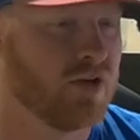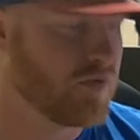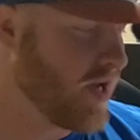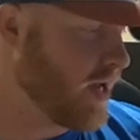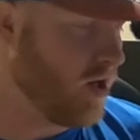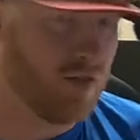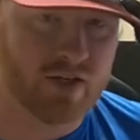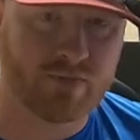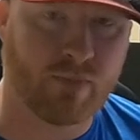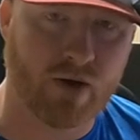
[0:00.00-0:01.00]
So we had all
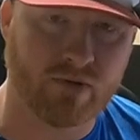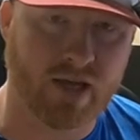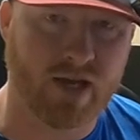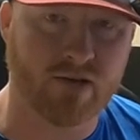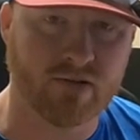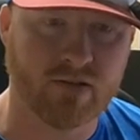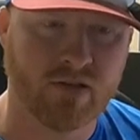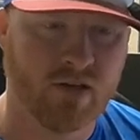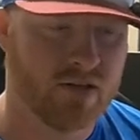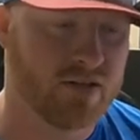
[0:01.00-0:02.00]
this broke down.
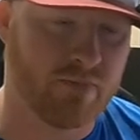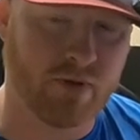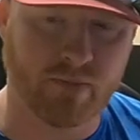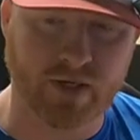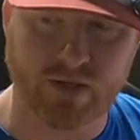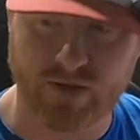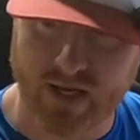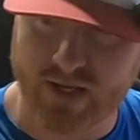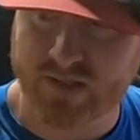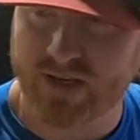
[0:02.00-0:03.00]
They built me a new desk